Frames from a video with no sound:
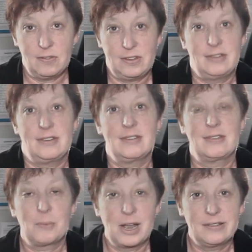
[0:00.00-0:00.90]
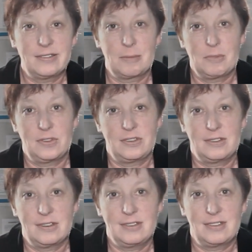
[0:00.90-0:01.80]
visitors as well as summer
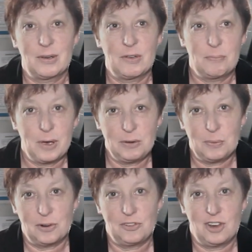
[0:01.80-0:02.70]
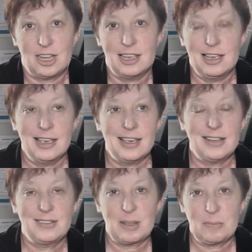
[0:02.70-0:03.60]
visitors, so if bird watching
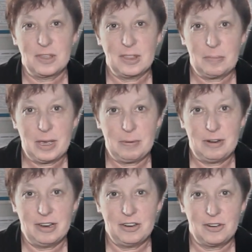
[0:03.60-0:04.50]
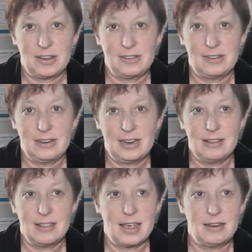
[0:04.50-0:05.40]
is something that people are interested
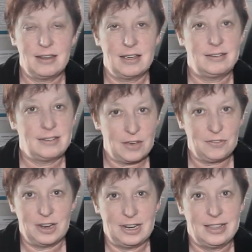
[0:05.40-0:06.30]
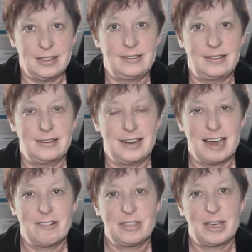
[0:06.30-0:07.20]
in, then definitely this is an
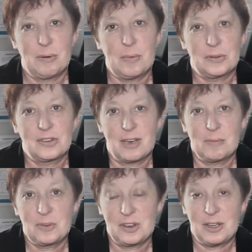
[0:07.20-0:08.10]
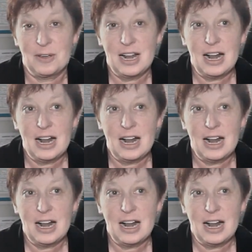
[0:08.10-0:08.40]
area they will want to come to.